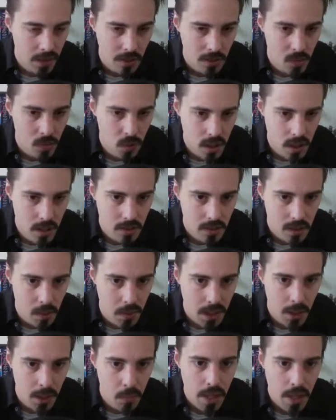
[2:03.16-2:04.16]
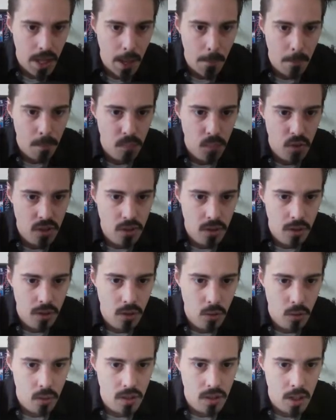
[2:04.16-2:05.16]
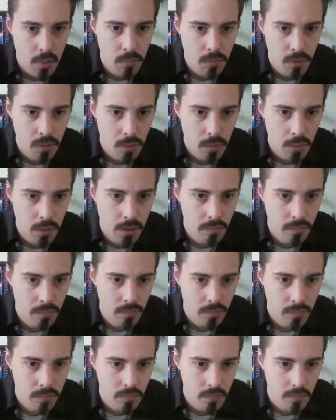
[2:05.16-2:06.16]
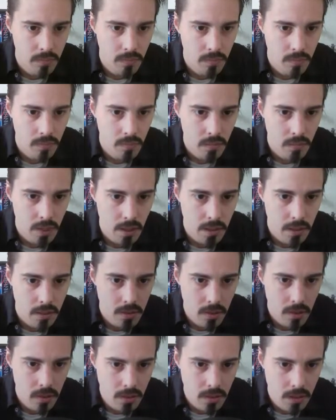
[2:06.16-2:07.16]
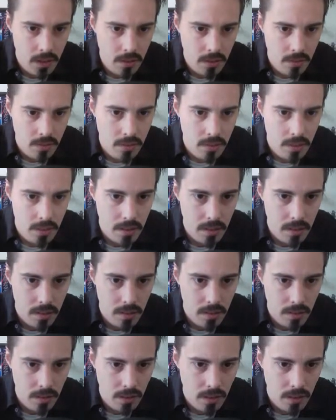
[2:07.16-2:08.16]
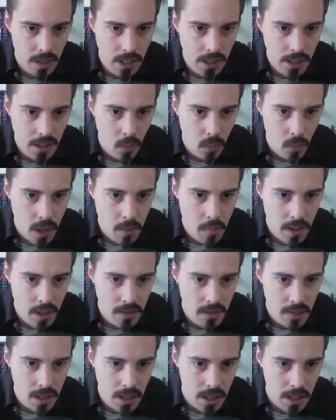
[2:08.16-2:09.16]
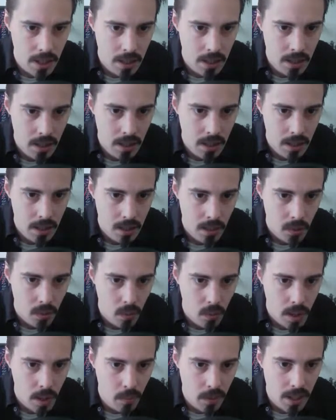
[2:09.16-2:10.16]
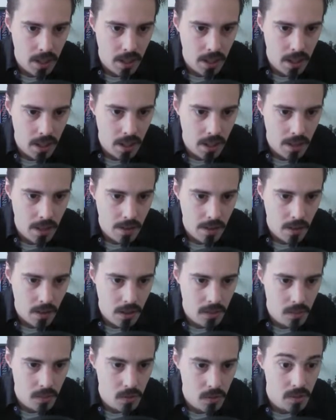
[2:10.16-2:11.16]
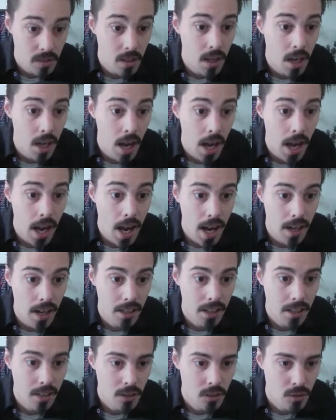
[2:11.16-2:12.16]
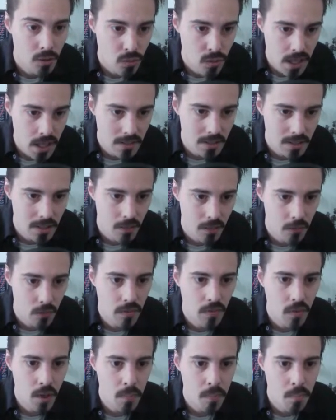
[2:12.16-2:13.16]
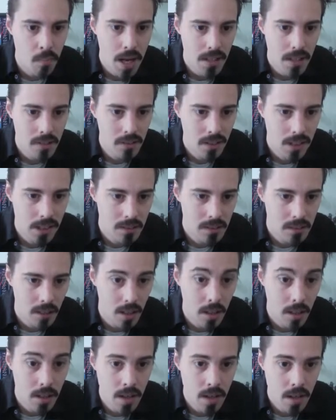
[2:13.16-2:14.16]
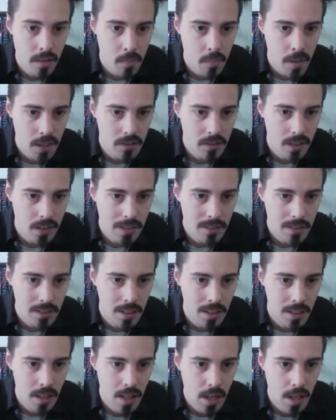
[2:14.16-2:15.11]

there's some trainers coming up, which could cause a problem. And there's lots of little hidden away bits here, where we can get hidden items. Ah! Great stuff. We've got a Max Elixir, another Max Elixir,